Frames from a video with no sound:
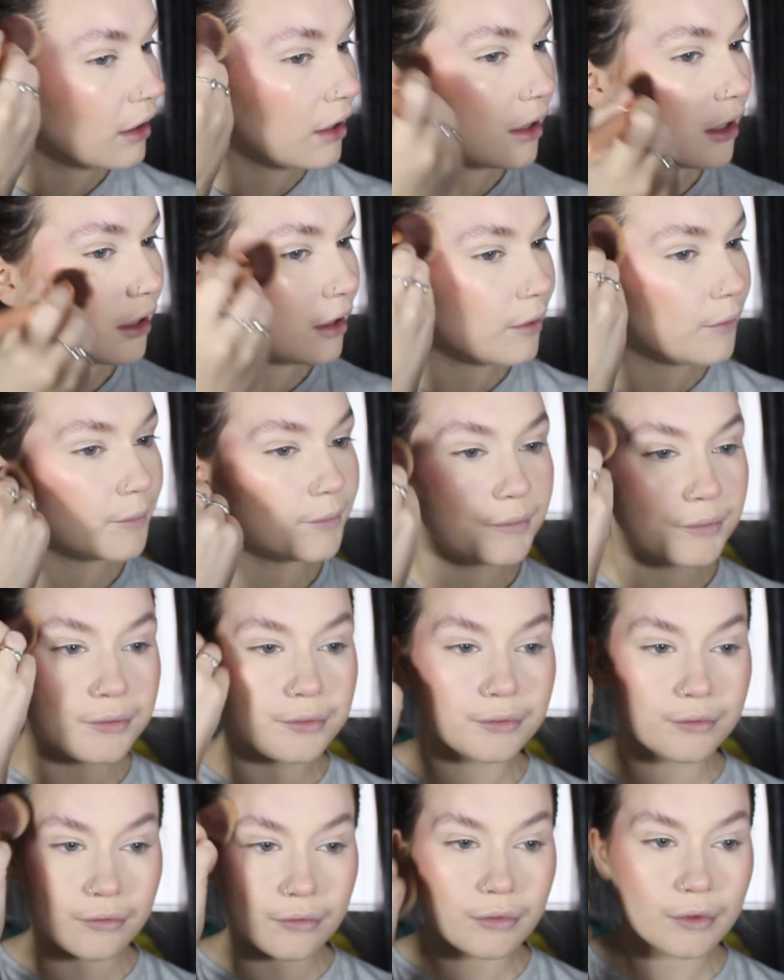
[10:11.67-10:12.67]

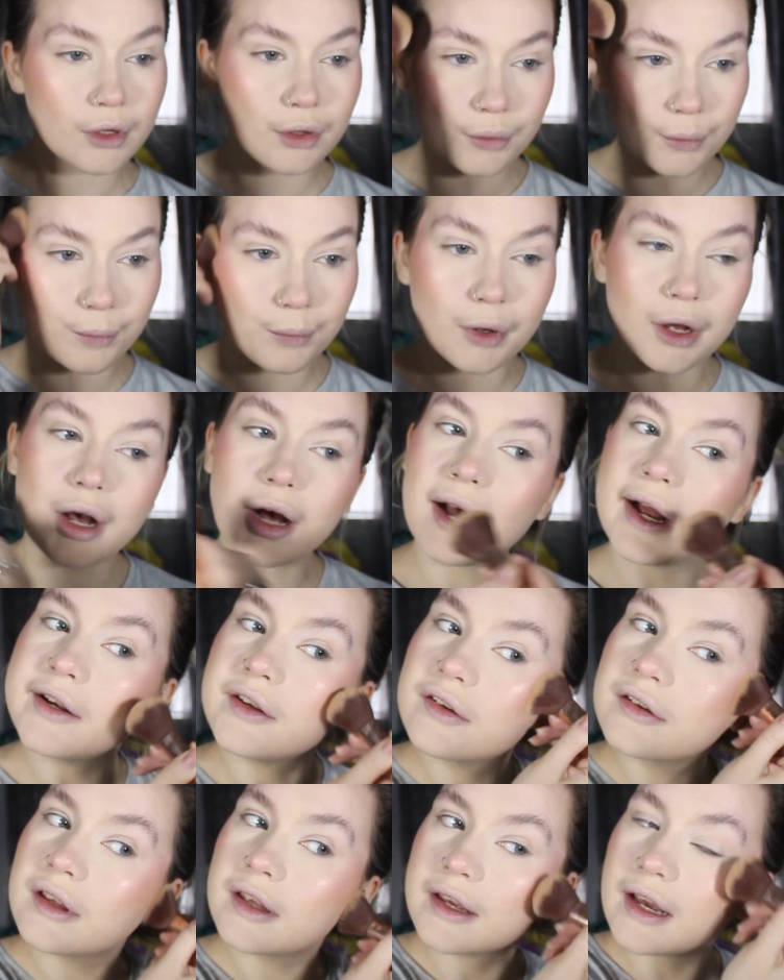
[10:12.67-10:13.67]
But I
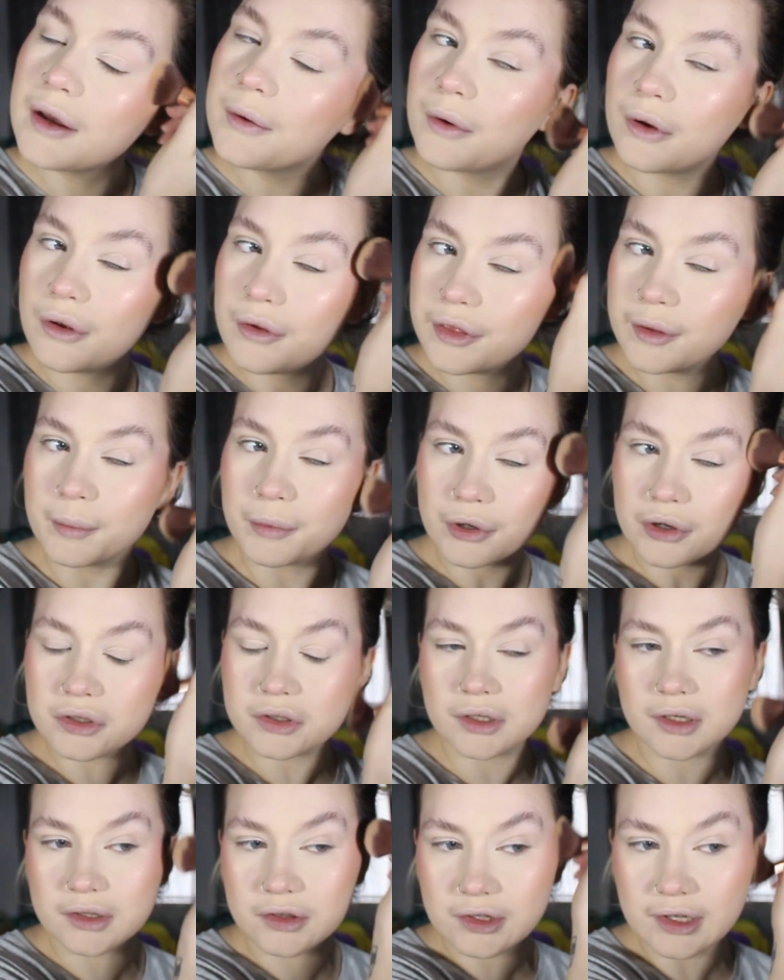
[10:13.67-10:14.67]
just like how all the
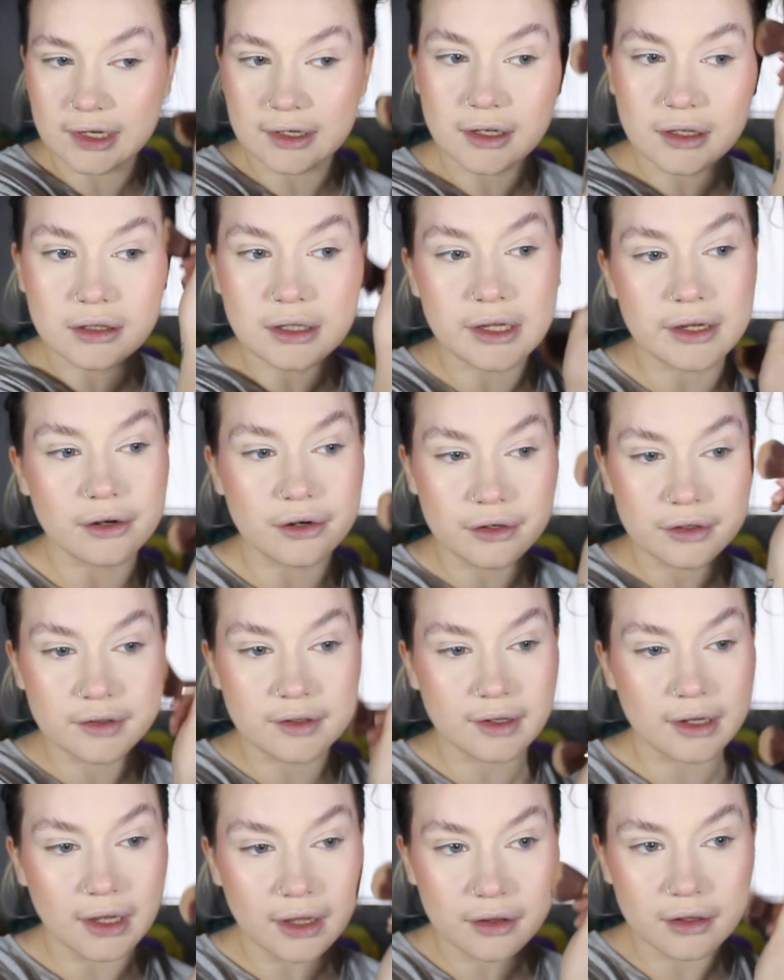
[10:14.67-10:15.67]
products kind of layer
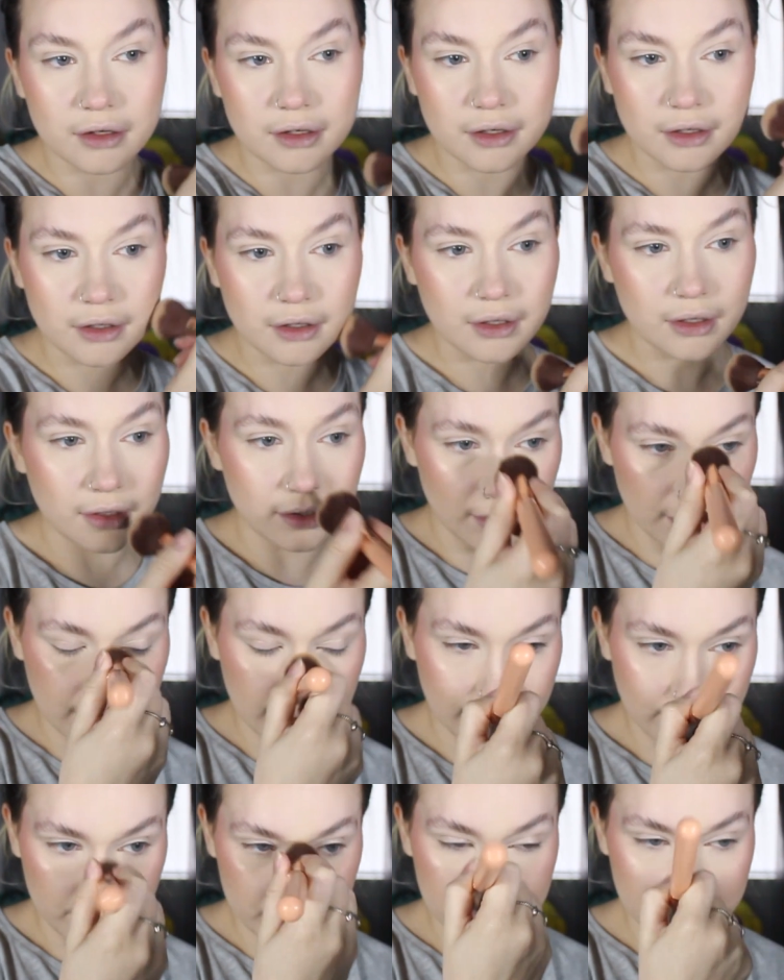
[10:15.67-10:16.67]
together.
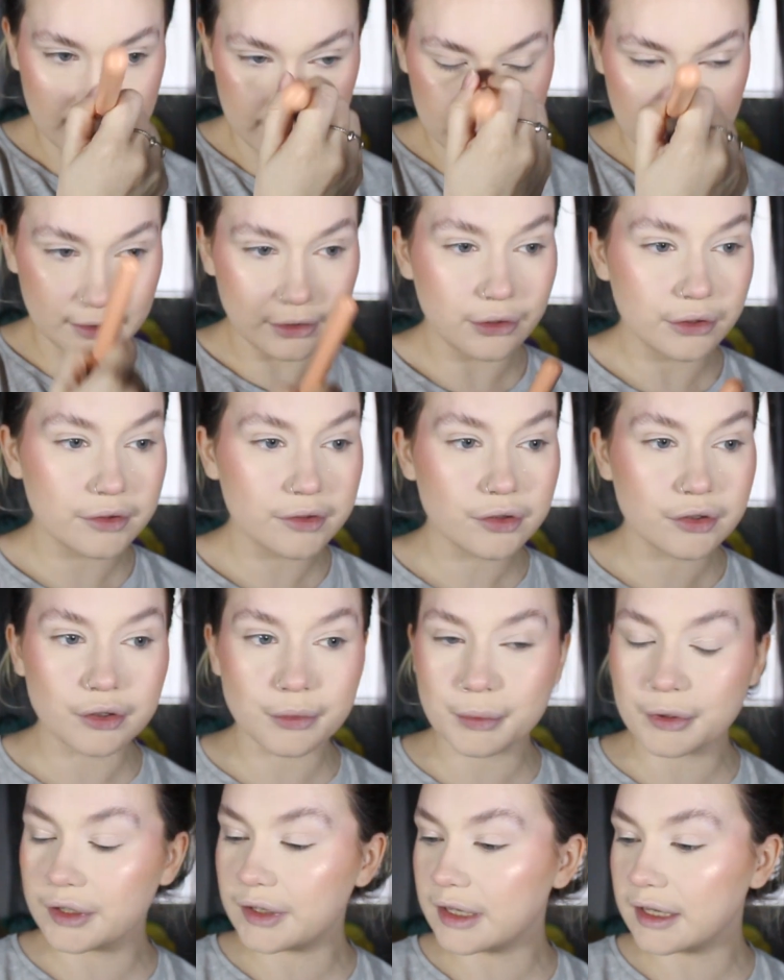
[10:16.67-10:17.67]
I always think they look
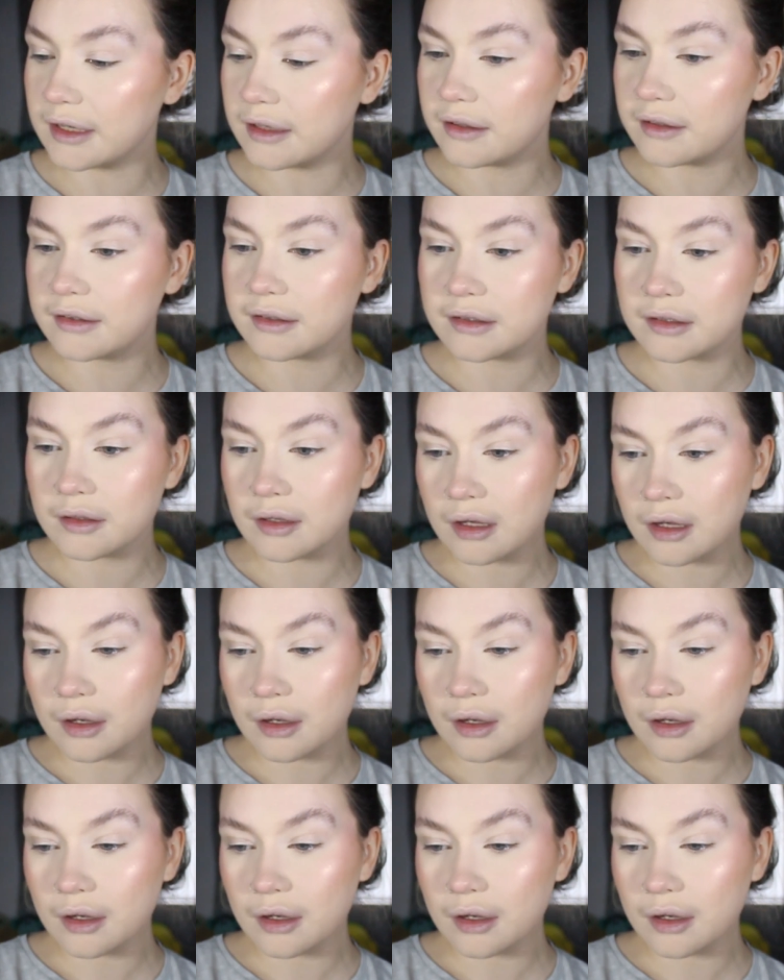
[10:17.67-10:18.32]
super nice.